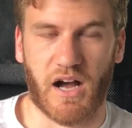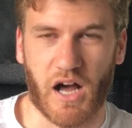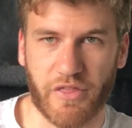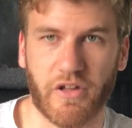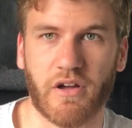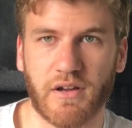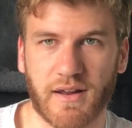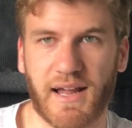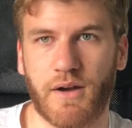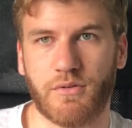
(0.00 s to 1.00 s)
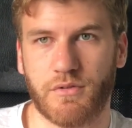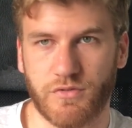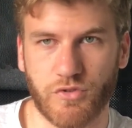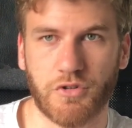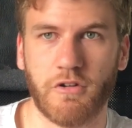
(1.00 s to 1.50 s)
other cloud
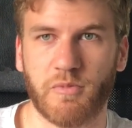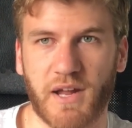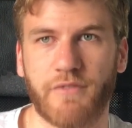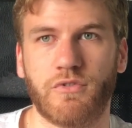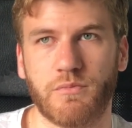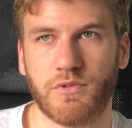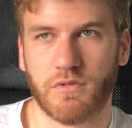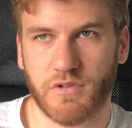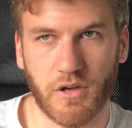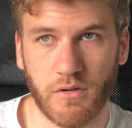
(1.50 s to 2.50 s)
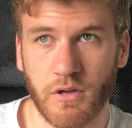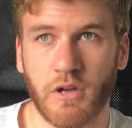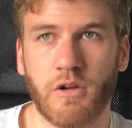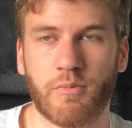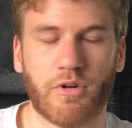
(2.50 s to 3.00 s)
storage platforms. So
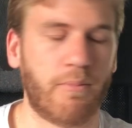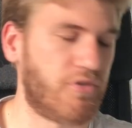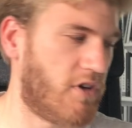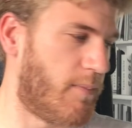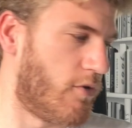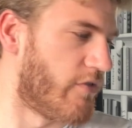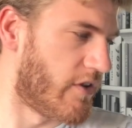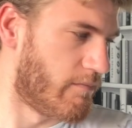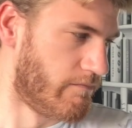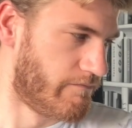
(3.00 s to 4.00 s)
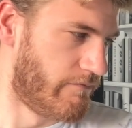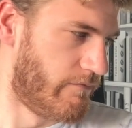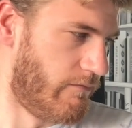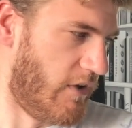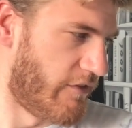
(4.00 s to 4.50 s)
props to Apple
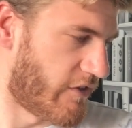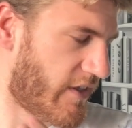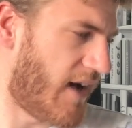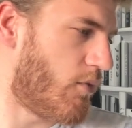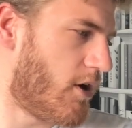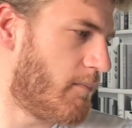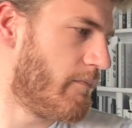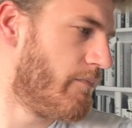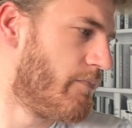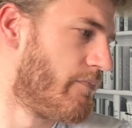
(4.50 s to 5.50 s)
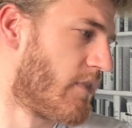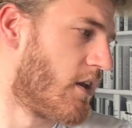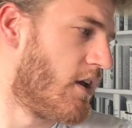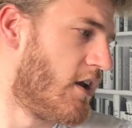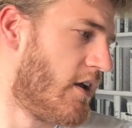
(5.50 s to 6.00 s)
for that one.
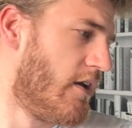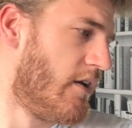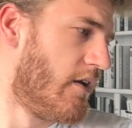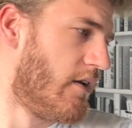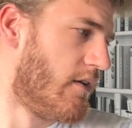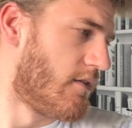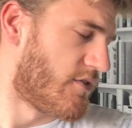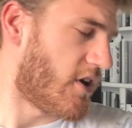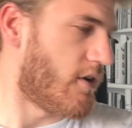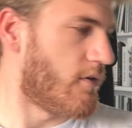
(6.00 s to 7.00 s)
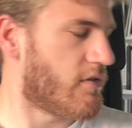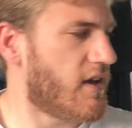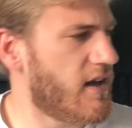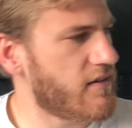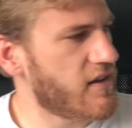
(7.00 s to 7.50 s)
So
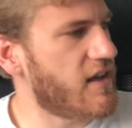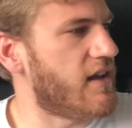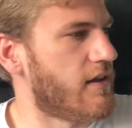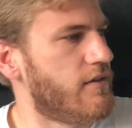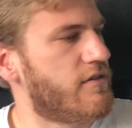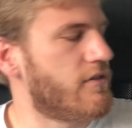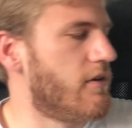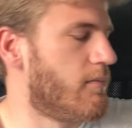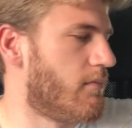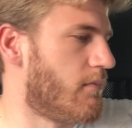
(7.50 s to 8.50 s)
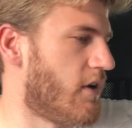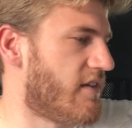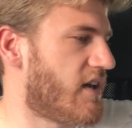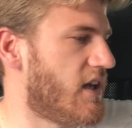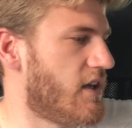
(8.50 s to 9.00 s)
that is my
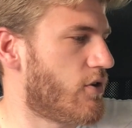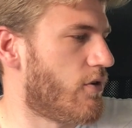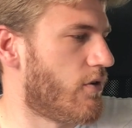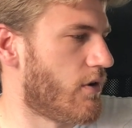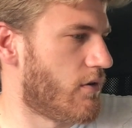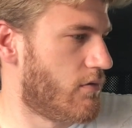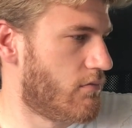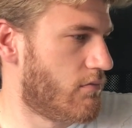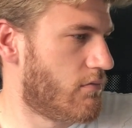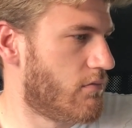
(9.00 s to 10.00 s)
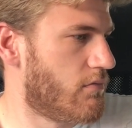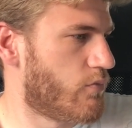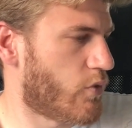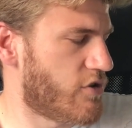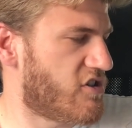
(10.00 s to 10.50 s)
take on
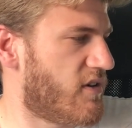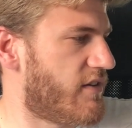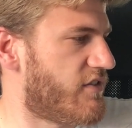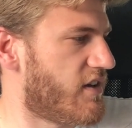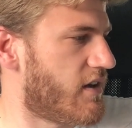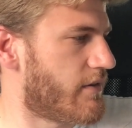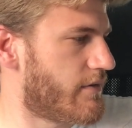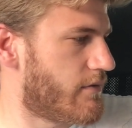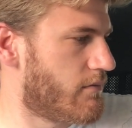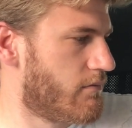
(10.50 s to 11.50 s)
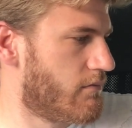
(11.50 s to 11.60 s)
watchOS 6,